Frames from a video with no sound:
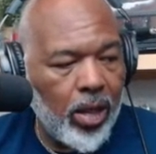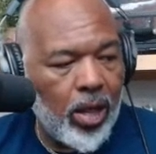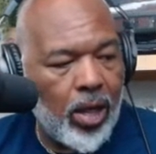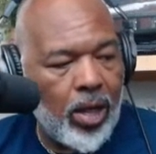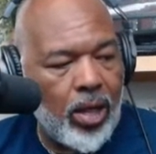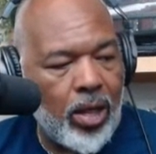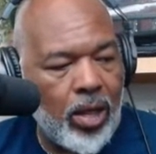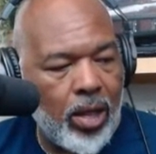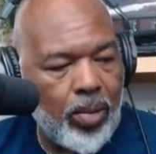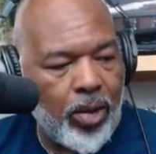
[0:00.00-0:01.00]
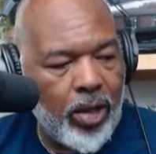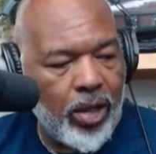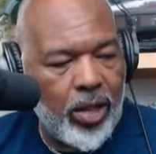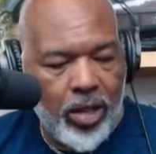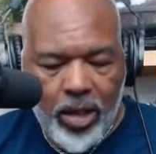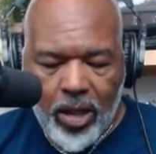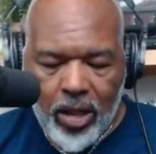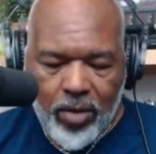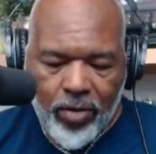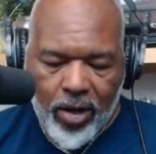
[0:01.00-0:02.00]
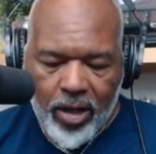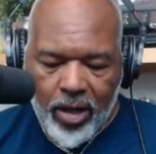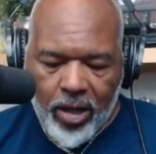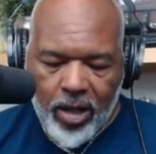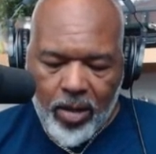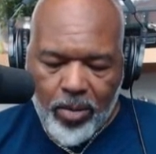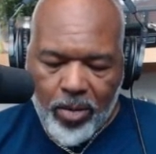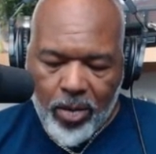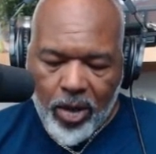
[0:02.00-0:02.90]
And I'm going to see if I can get him.